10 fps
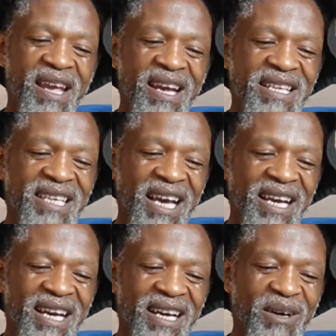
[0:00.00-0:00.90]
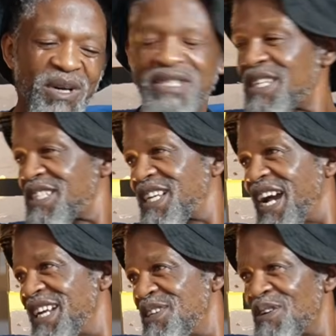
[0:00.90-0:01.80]
Isaiah was that
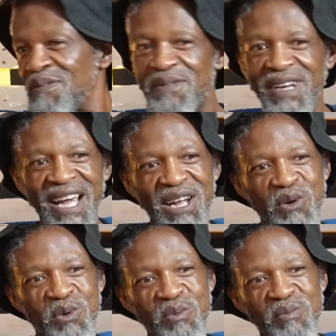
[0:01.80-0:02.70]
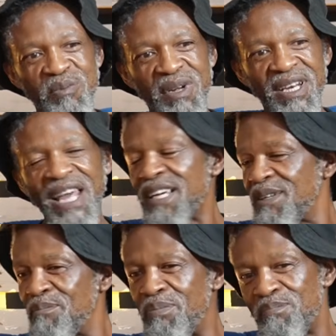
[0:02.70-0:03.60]
kind of guy whom, like
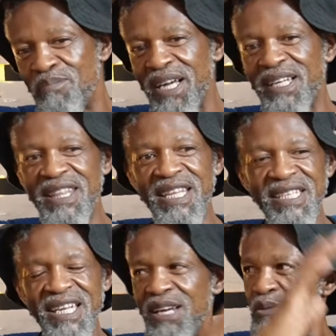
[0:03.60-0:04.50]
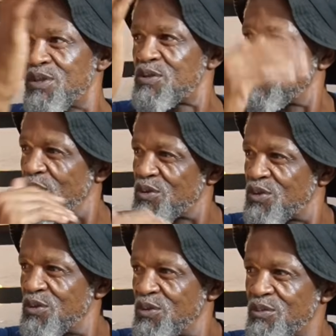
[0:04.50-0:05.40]
back in the day, we used to go
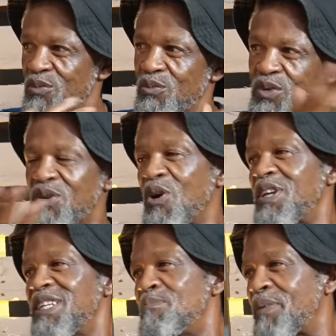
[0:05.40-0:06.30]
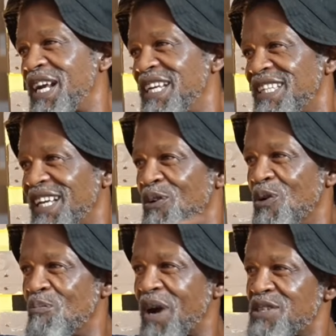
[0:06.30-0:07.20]
to, we called it Brente
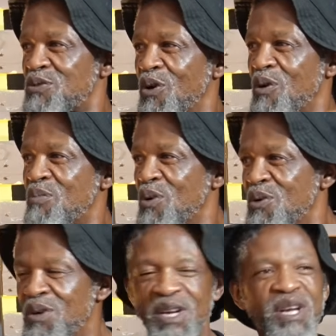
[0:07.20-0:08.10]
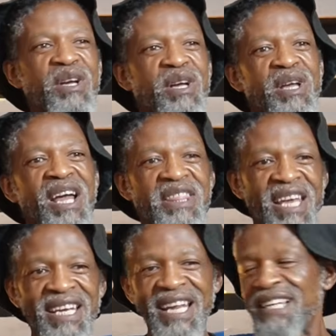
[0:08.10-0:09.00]
or Bioscope, and
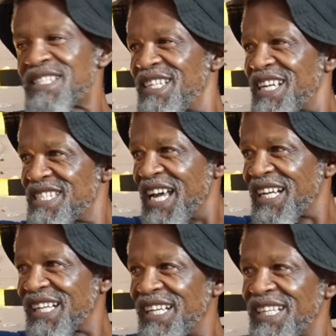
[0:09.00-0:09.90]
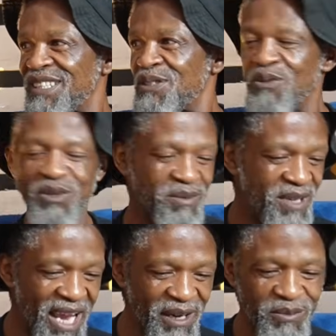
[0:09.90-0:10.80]
then Narsina Saka, we'd
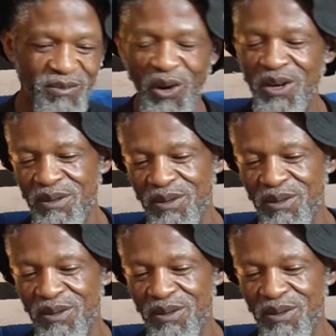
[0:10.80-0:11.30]
like call